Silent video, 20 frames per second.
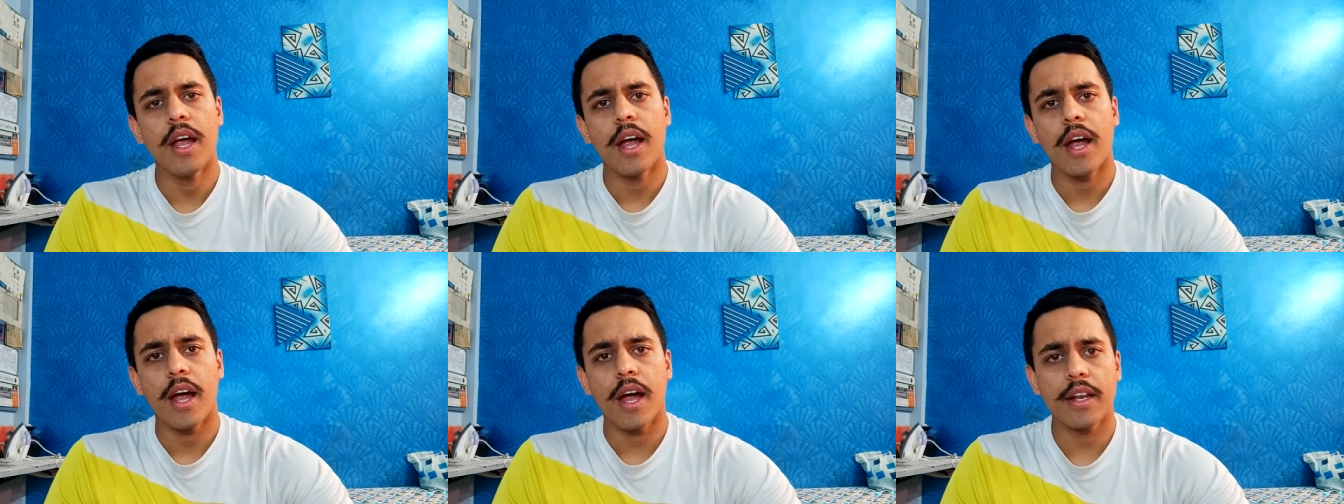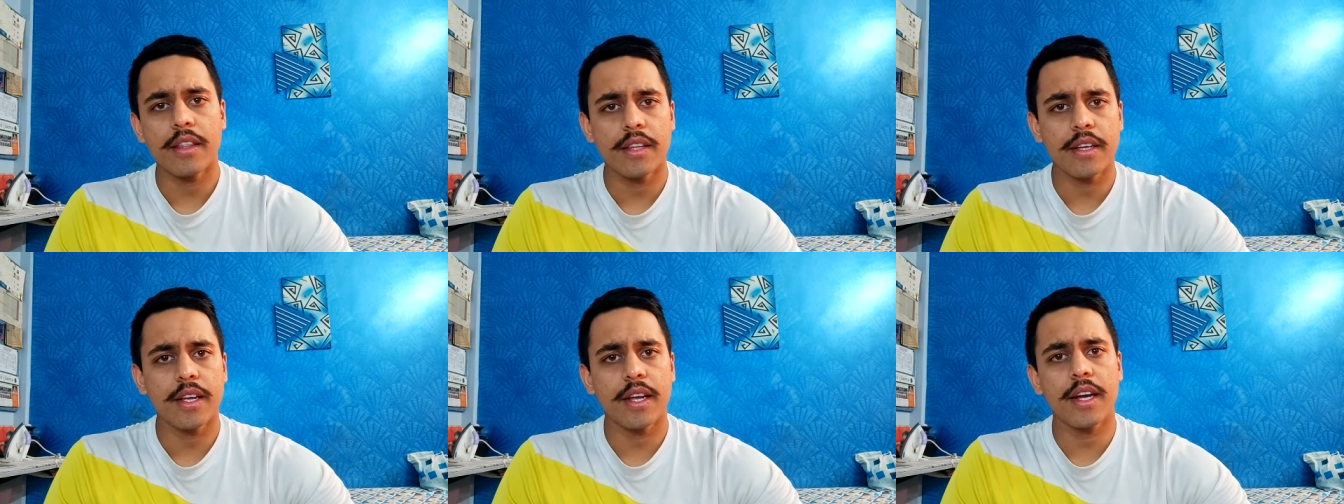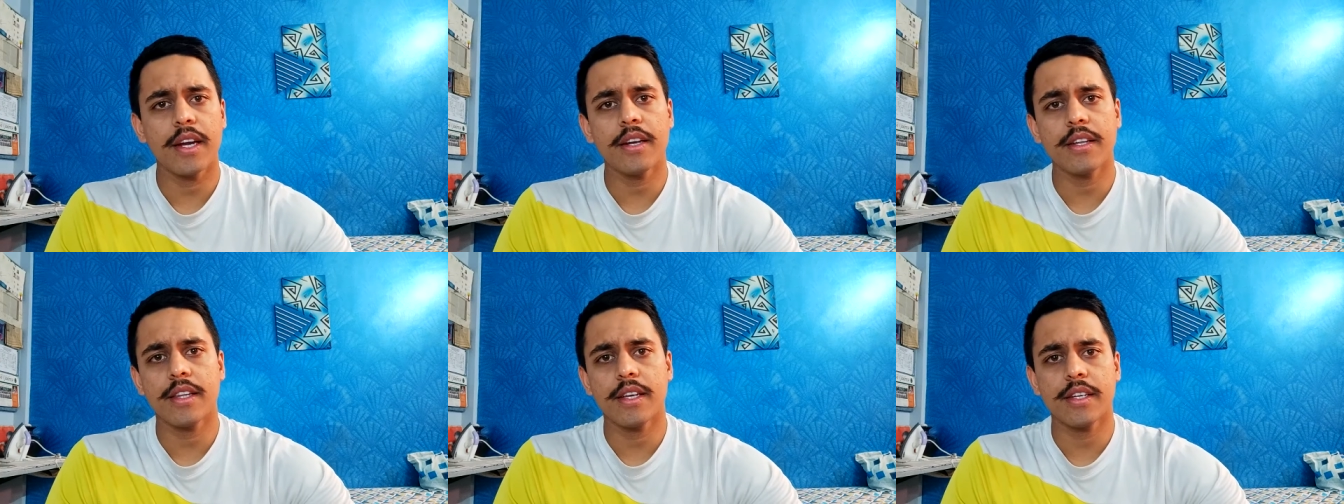At the
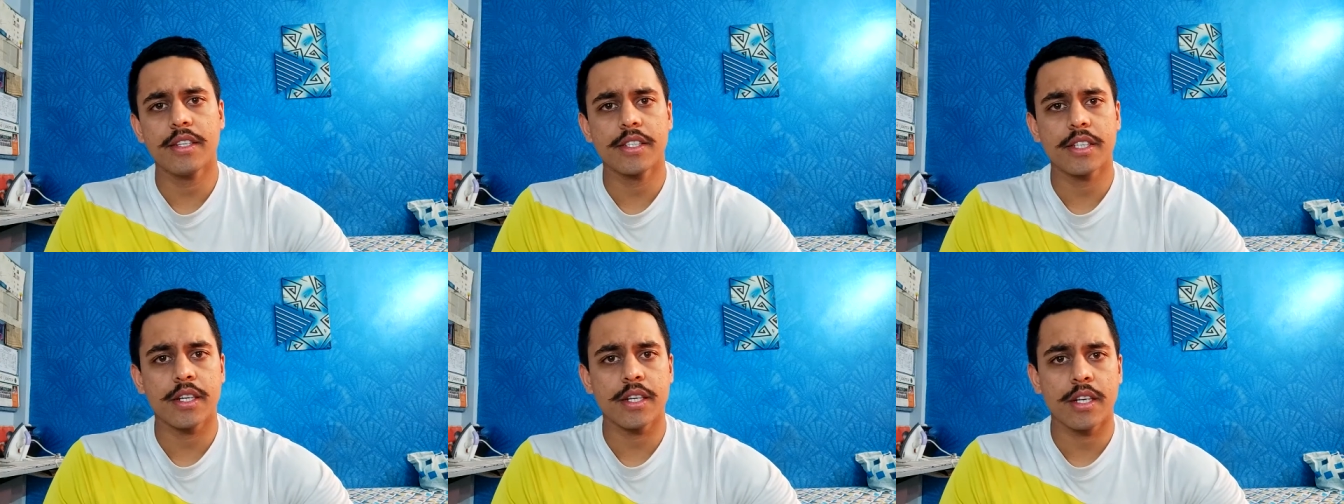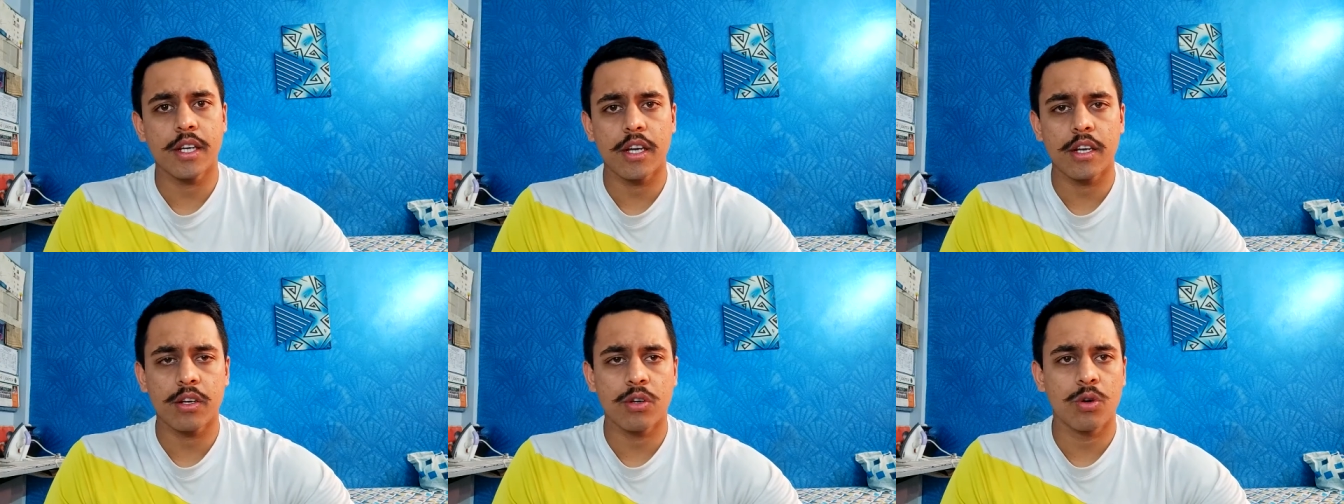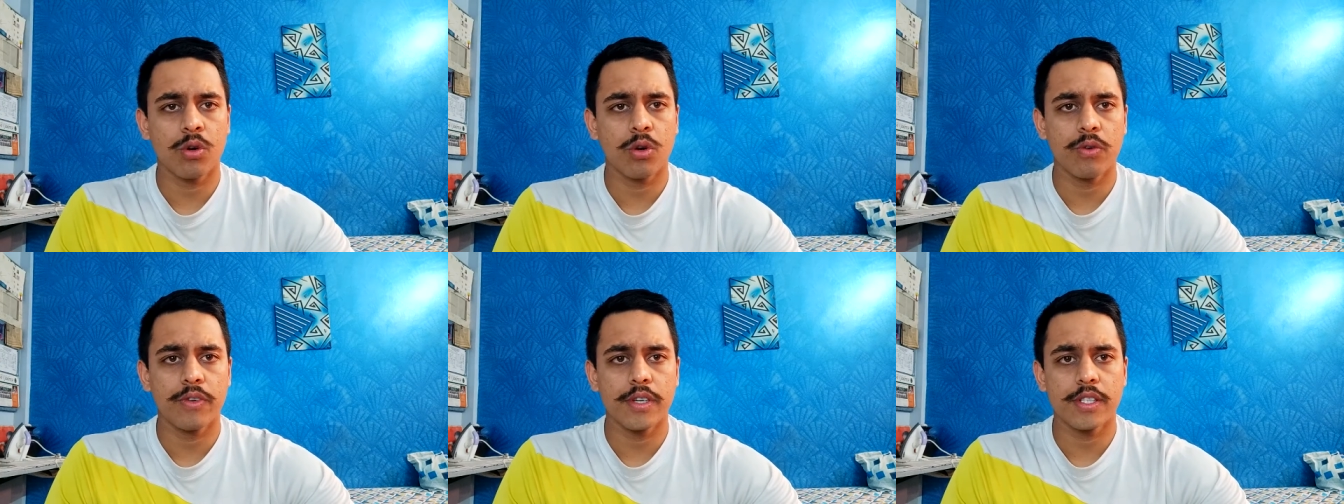gate, they checked our
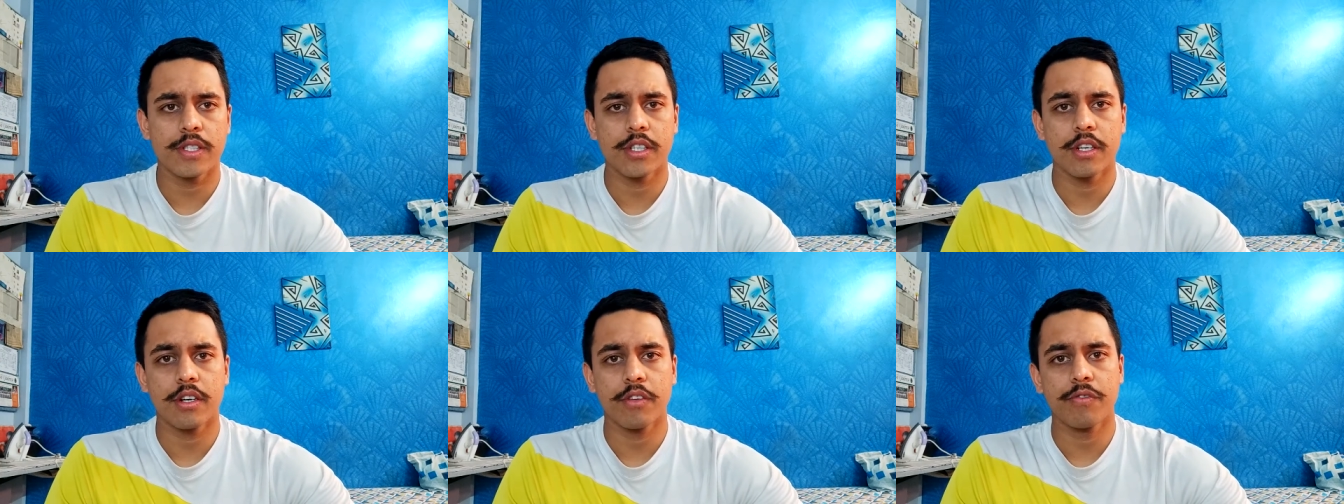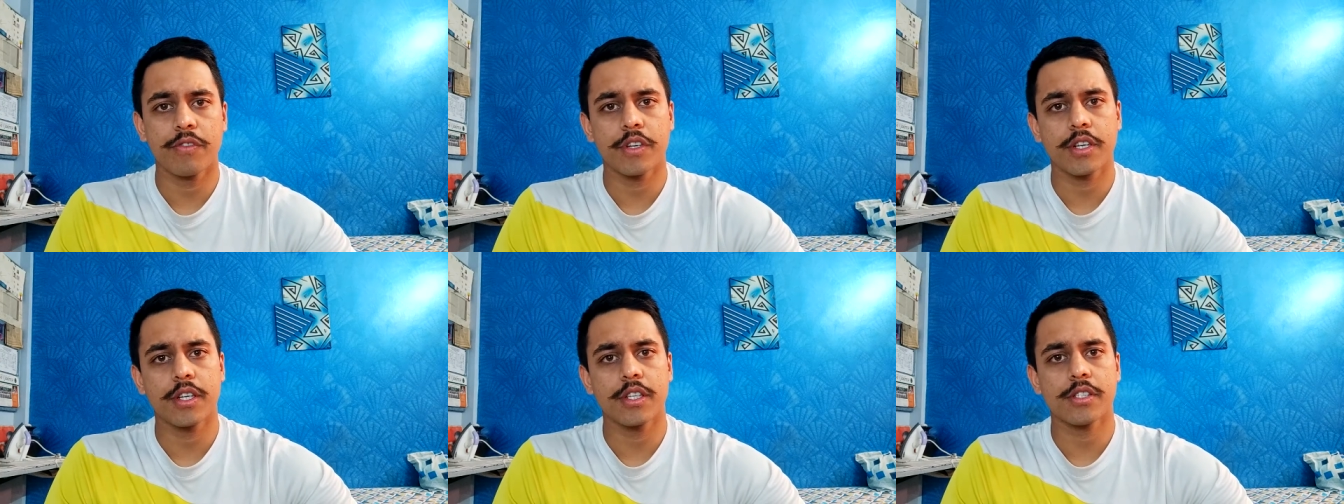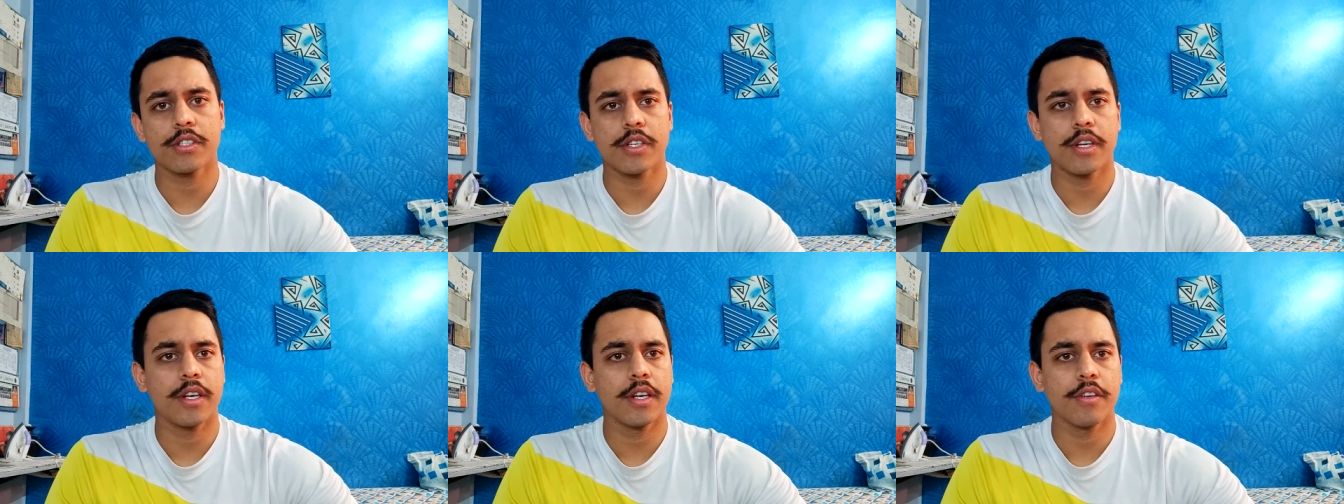COVID
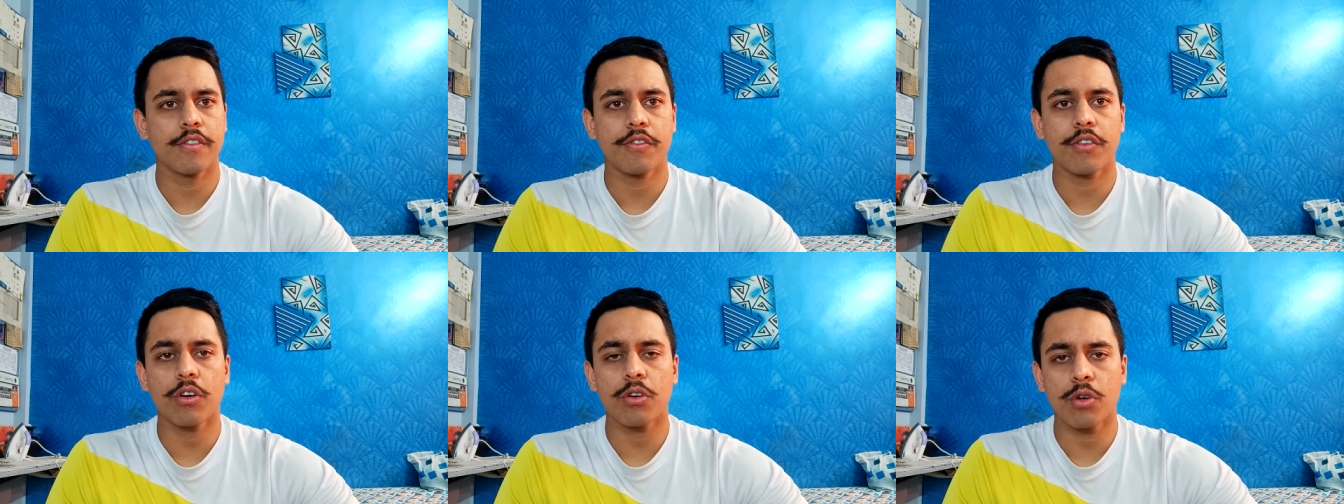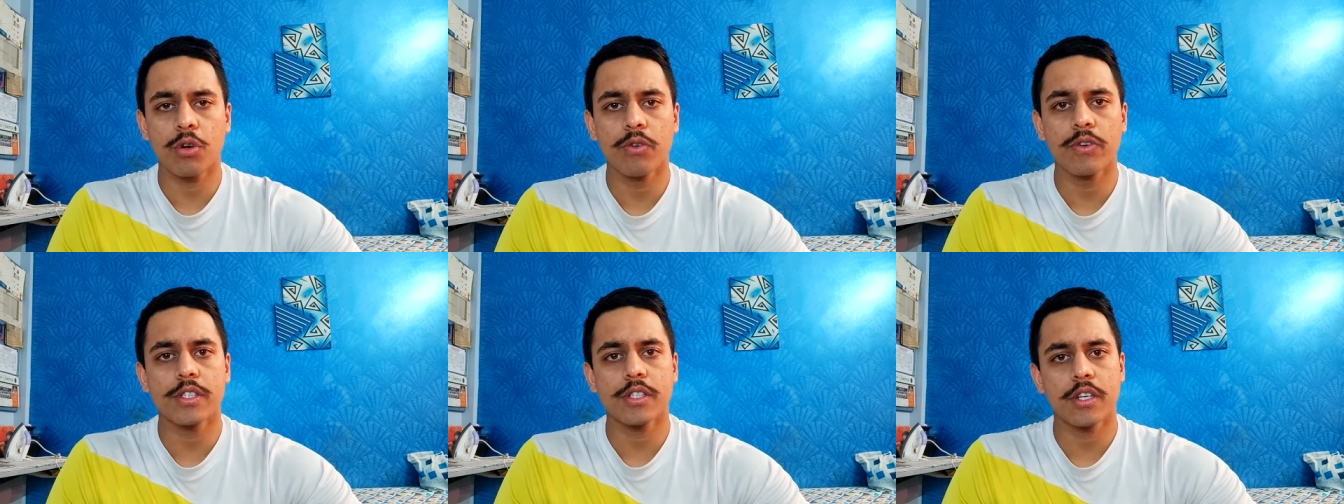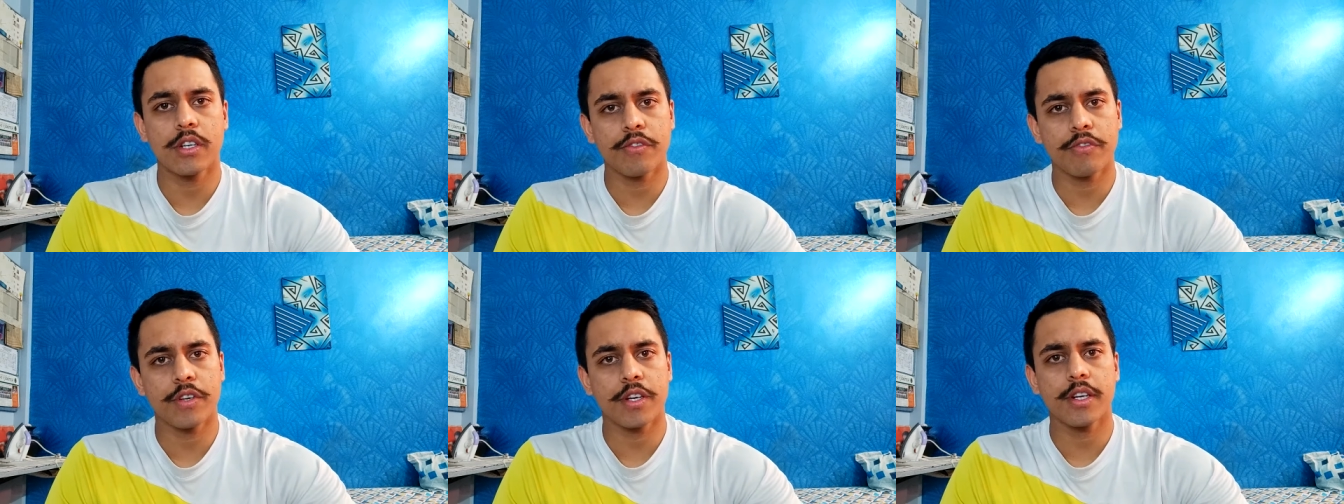certificates, and if not COVID
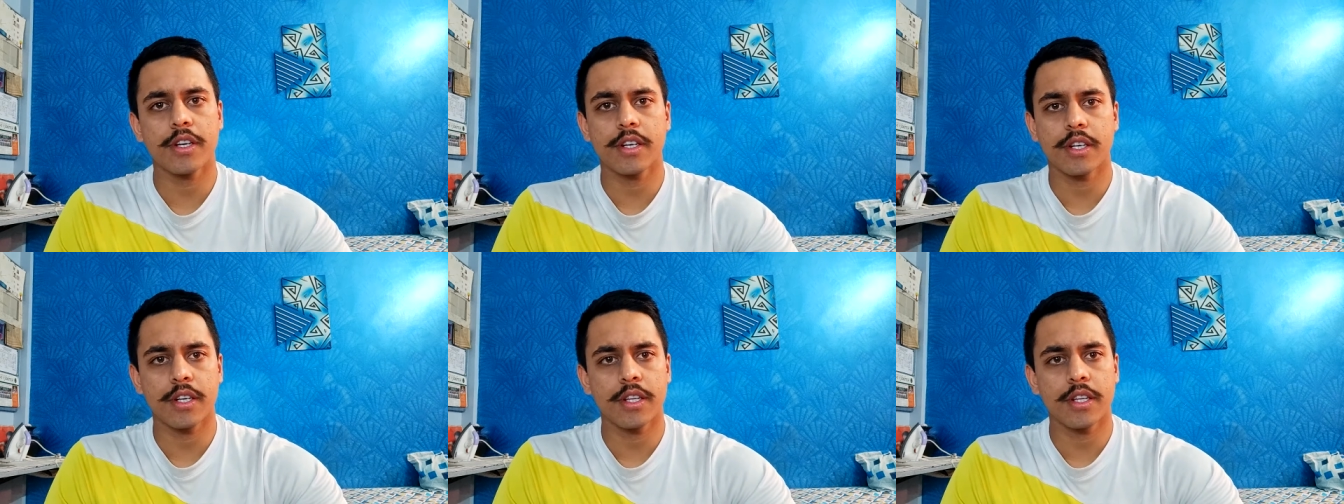certificate,